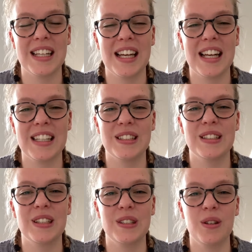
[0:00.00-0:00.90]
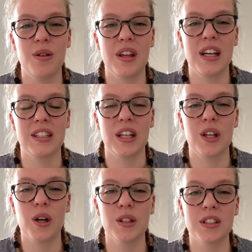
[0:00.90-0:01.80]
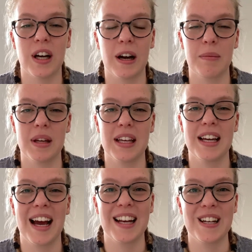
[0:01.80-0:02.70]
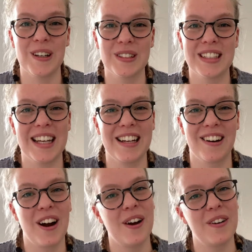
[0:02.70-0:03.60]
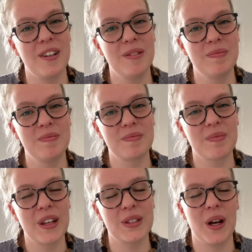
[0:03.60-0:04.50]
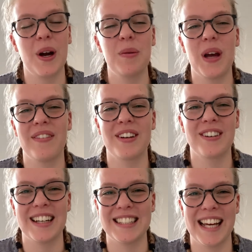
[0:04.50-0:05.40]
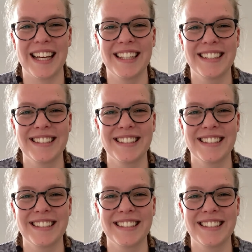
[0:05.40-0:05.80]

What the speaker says: is to do things in God's timing and not in our own. So I hope you have a great day.